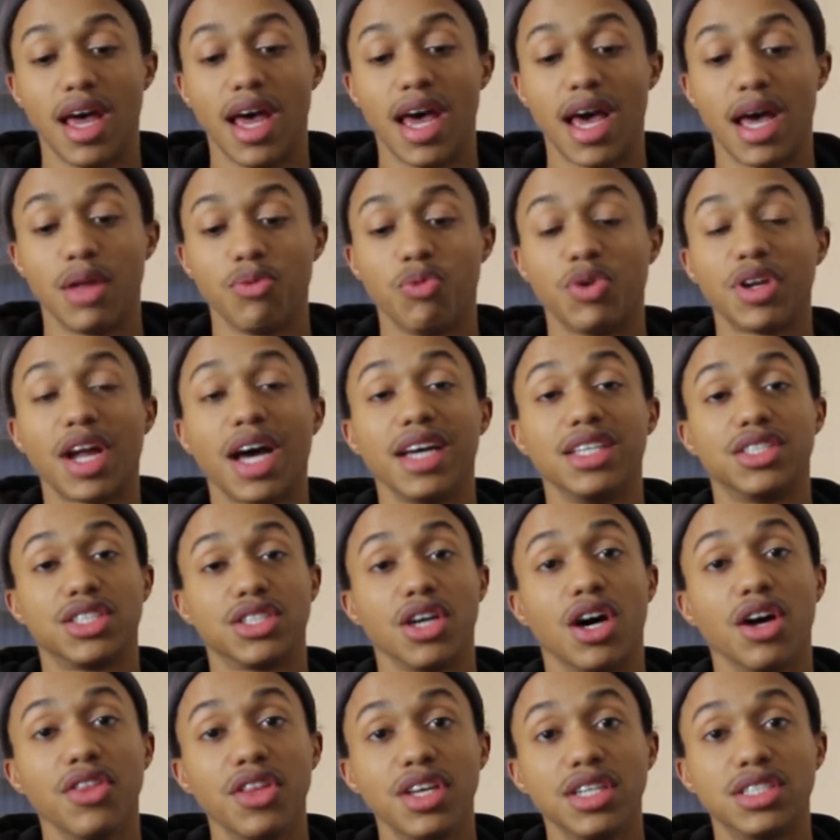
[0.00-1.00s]
And when I
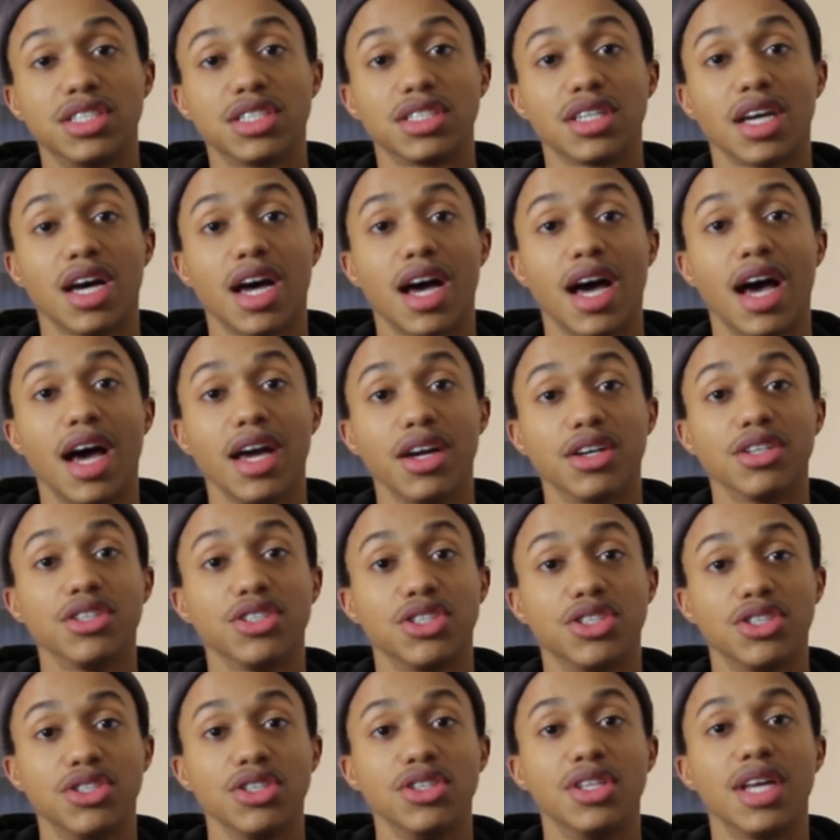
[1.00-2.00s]
saw this, I
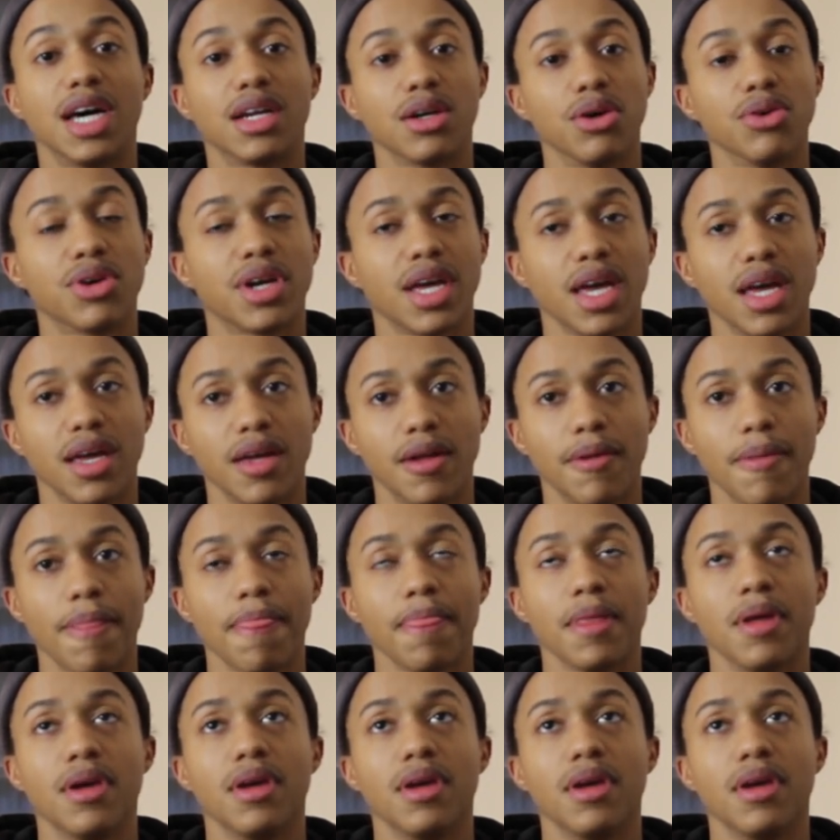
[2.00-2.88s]
understood that, okay,